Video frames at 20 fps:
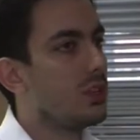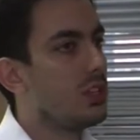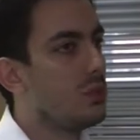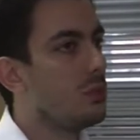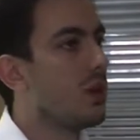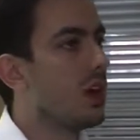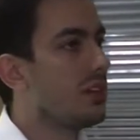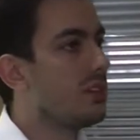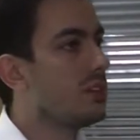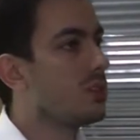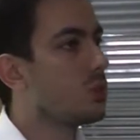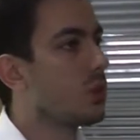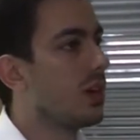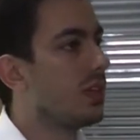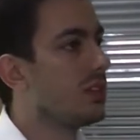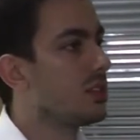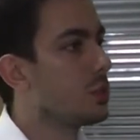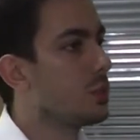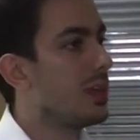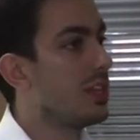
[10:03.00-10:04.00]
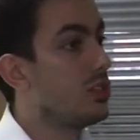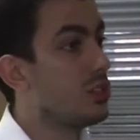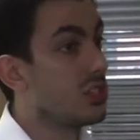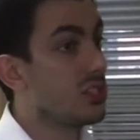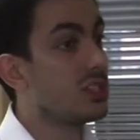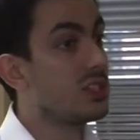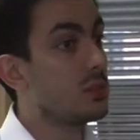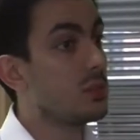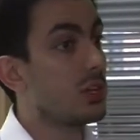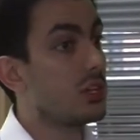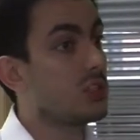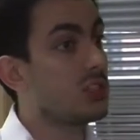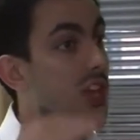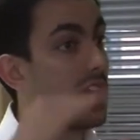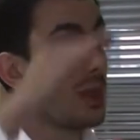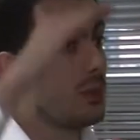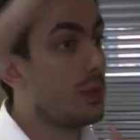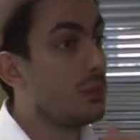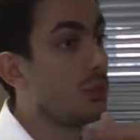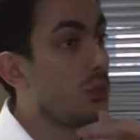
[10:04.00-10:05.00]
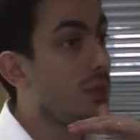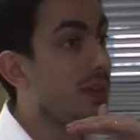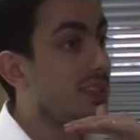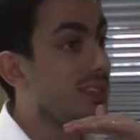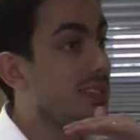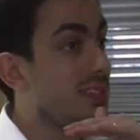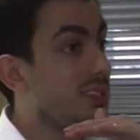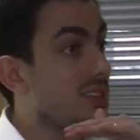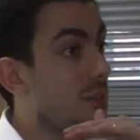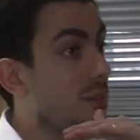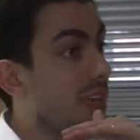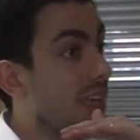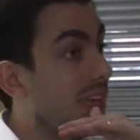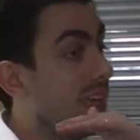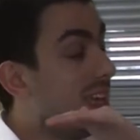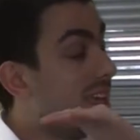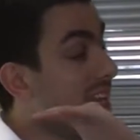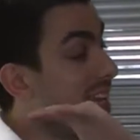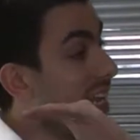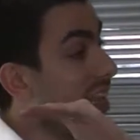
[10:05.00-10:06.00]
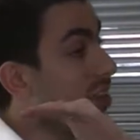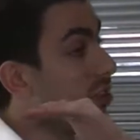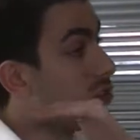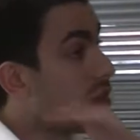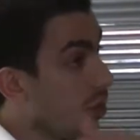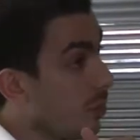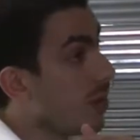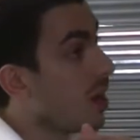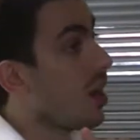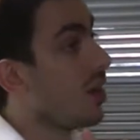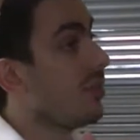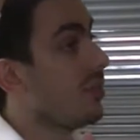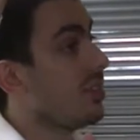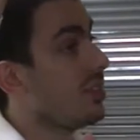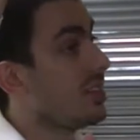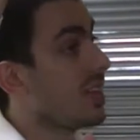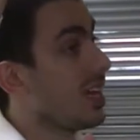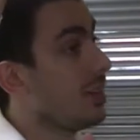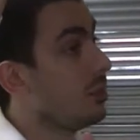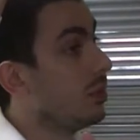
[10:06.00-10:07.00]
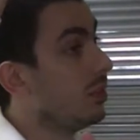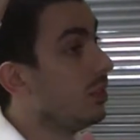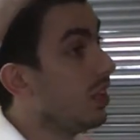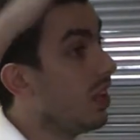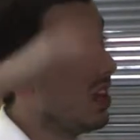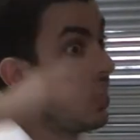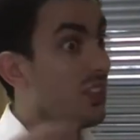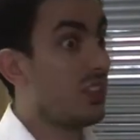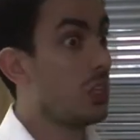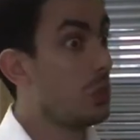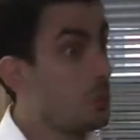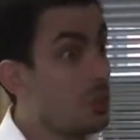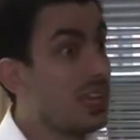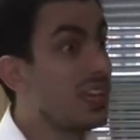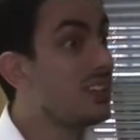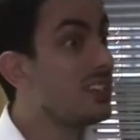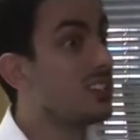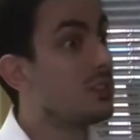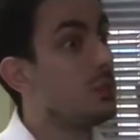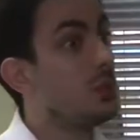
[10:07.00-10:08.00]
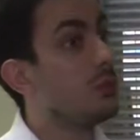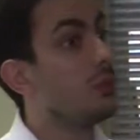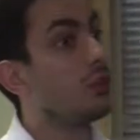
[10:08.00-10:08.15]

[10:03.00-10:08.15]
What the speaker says: when you might as well spend just as much time implementing something in the top half of the table that appears to be